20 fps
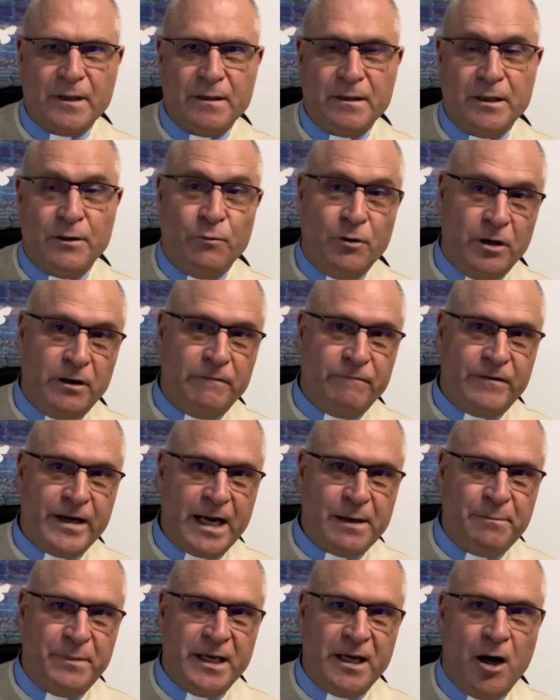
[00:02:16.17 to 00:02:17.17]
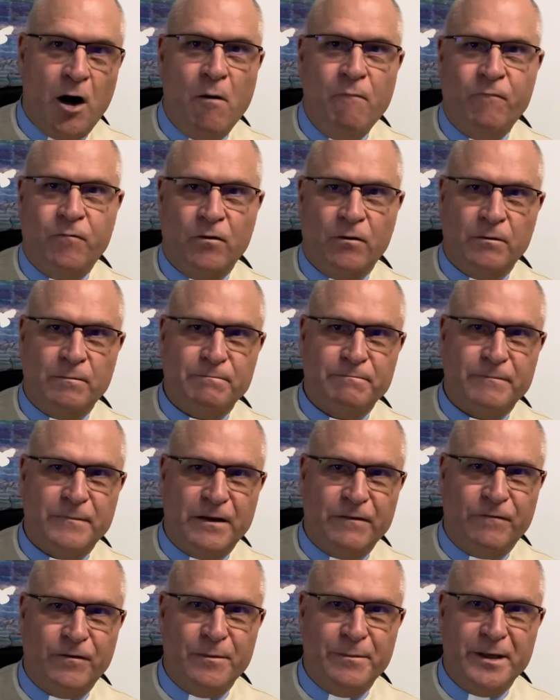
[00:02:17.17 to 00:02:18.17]
It will in fact be helpful
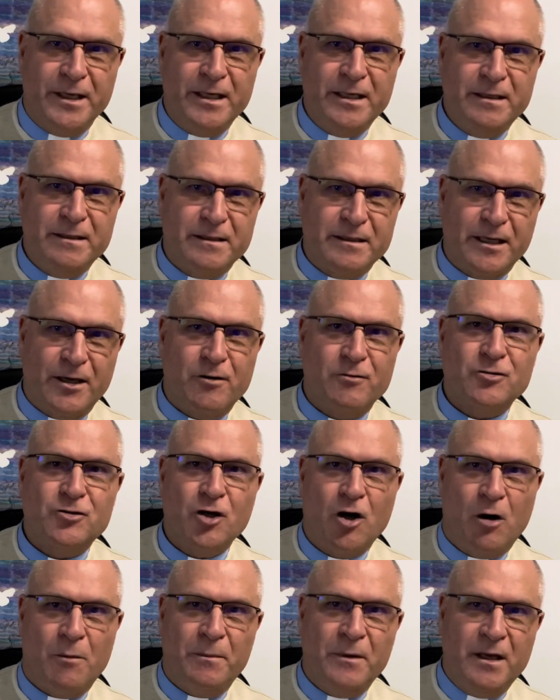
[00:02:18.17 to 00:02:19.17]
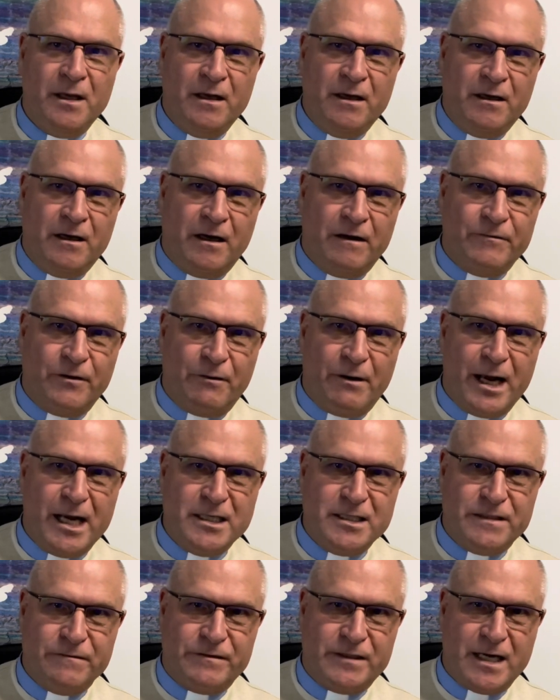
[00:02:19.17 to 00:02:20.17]
for me to get on top of a
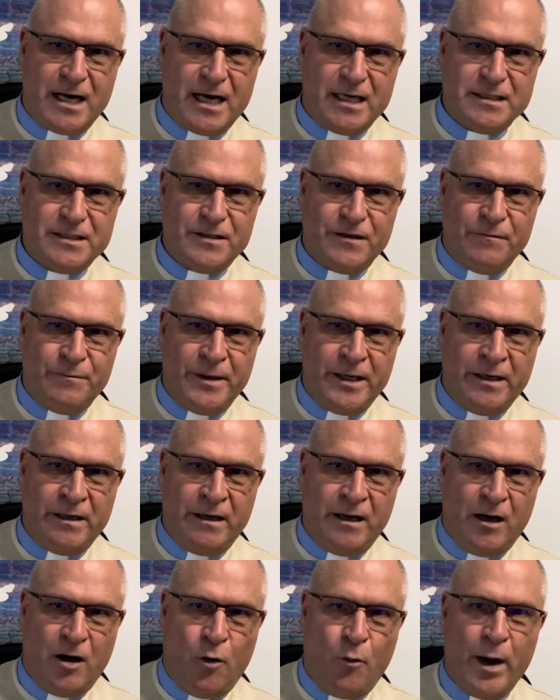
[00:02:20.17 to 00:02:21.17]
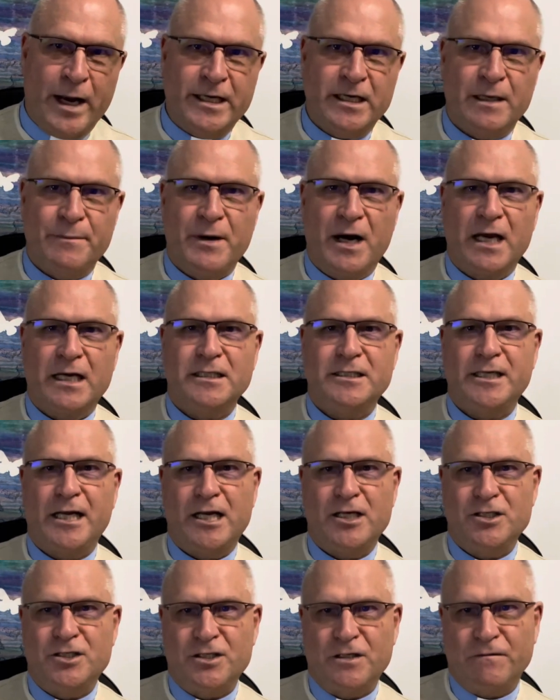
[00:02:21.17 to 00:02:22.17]
range of tasks that have been awaiting my
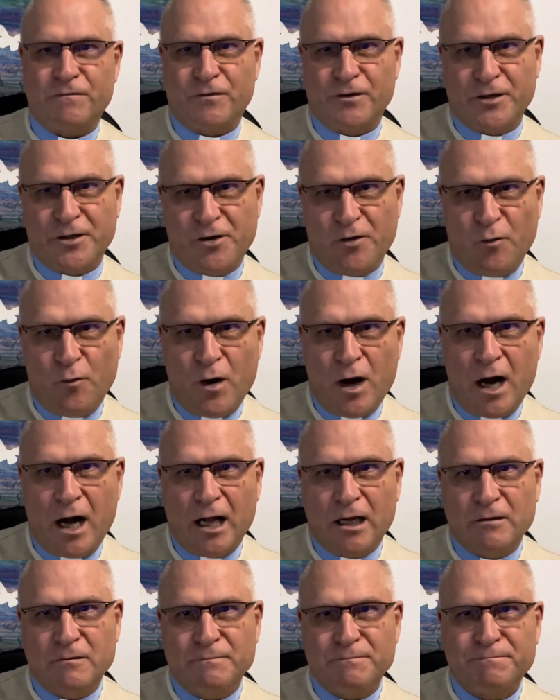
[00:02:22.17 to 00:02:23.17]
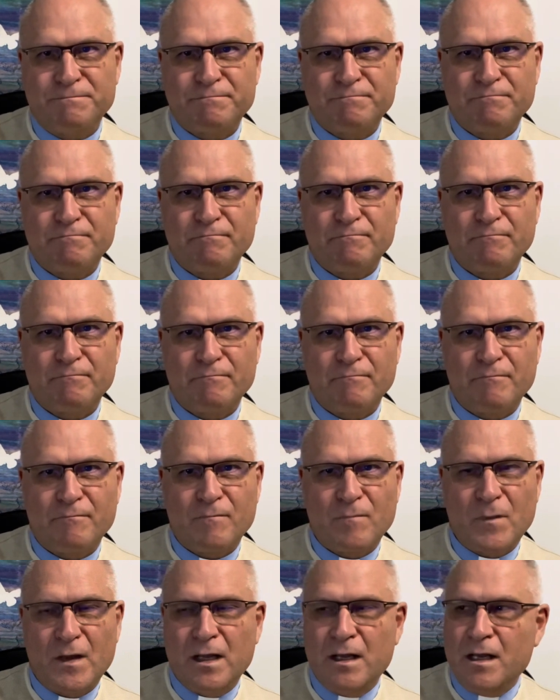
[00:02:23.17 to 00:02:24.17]
attention for a little while.
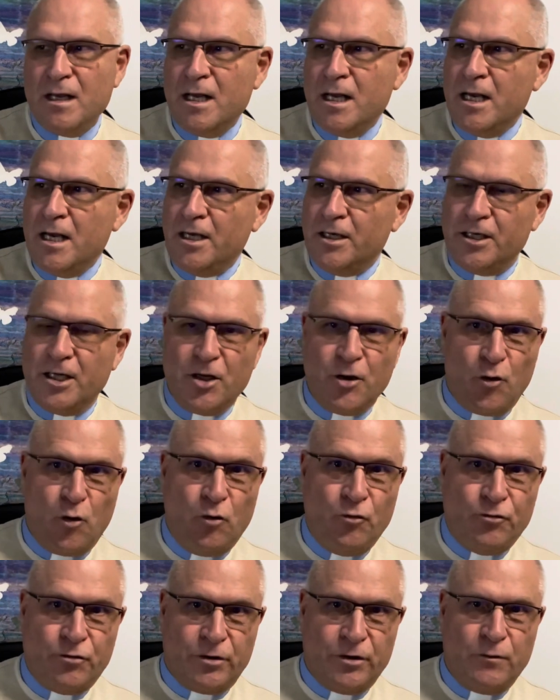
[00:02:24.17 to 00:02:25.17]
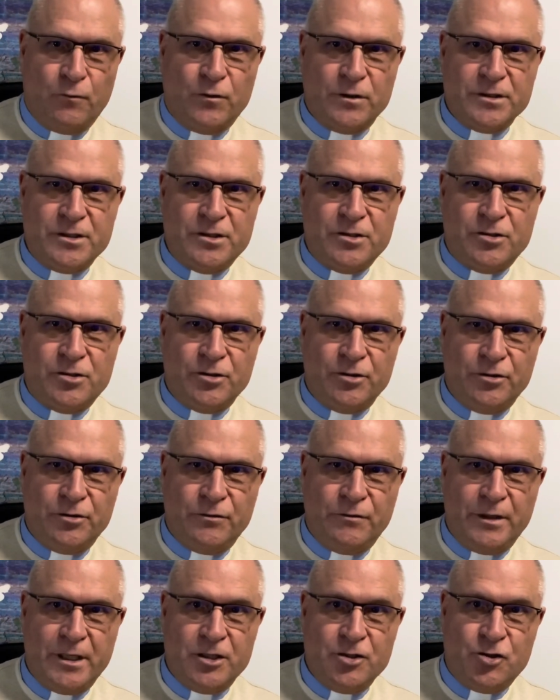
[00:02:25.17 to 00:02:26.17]
Deacon Aldrin was
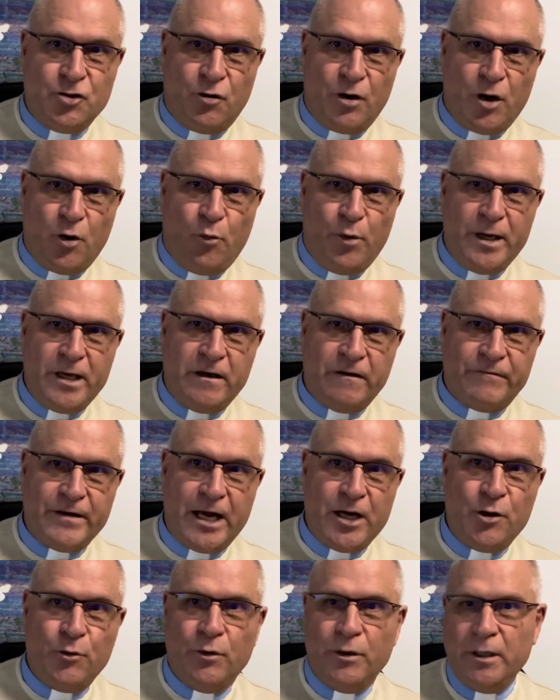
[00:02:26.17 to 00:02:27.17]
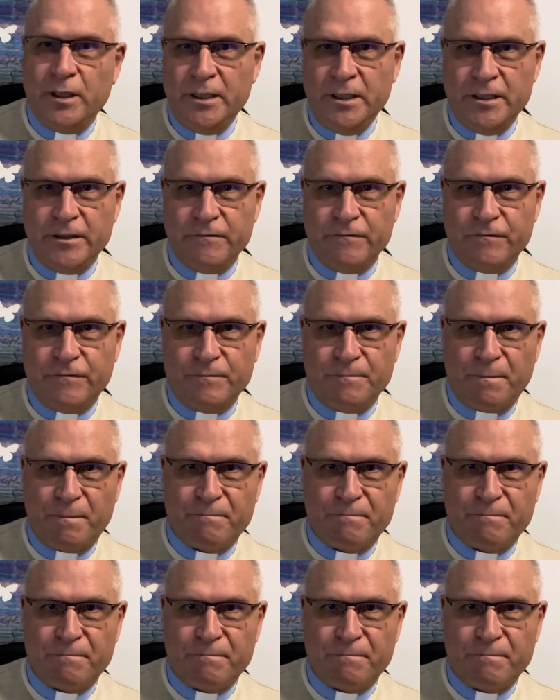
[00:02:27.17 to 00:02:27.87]
to enjoy a week of annual leave.